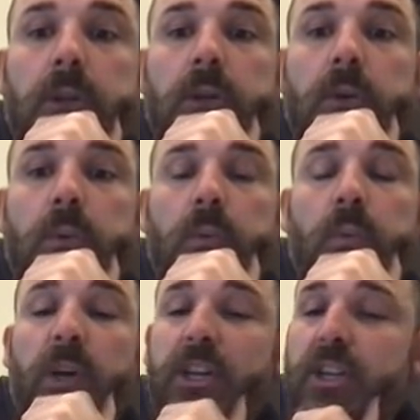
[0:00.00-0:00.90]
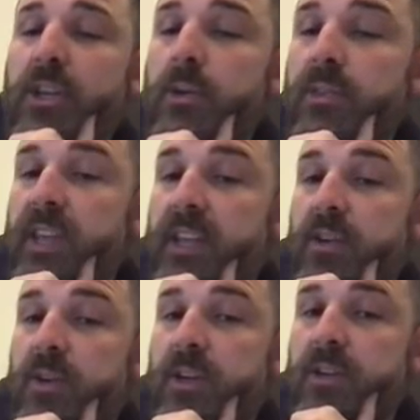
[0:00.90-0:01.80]
what do you think
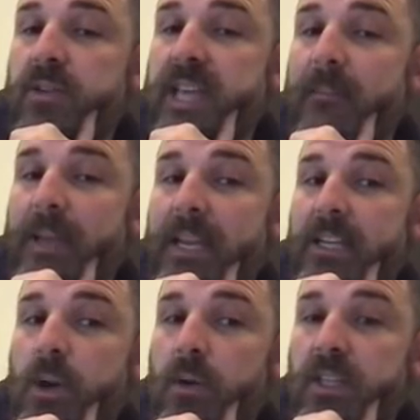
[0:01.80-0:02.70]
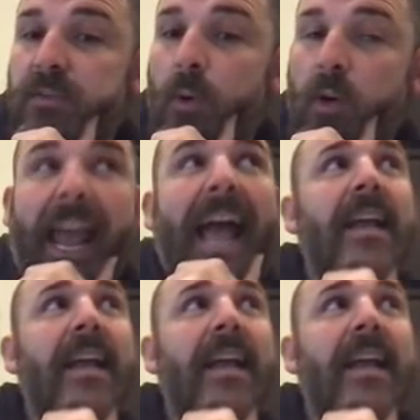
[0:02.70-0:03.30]
you could use that many tokens for? Gag,